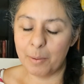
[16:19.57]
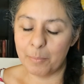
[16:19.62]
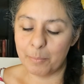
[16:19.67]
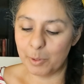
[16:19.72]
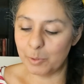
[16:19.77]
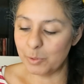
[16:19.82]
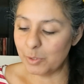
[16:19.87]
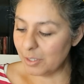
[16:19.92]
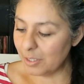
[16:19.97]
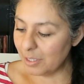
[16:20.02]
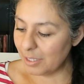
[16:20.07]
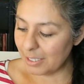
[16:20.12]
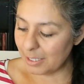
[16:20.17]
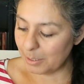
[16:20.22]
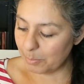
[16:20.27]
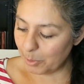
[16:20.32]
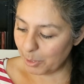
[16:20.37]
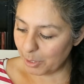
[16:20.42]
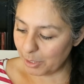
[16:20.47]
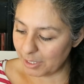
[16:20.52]
most of
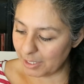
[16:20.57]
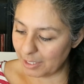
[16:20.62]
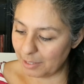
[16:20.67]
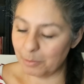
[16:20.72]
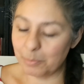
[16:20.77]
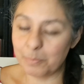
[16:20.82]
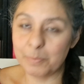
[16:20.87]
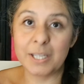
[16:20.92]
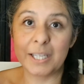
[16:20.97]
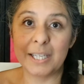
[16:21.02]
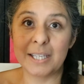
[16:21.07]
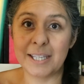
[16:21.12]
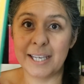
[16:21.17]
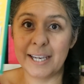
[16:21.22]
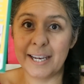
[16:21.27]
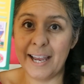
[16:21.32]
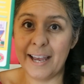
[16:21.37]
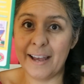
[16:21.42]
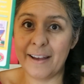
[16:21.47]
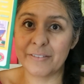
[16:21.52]
these books,
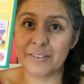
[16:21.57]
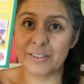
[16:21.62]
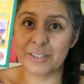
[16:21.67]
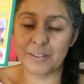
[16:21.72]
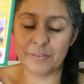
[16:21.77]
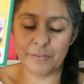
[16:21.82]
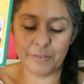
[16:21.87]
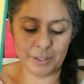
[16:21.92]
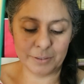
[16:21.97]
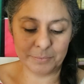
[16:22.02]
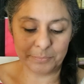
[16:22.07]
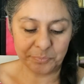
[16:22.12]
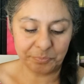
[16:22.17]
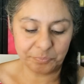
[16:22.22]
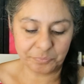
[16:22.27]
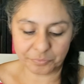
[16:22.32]
they have different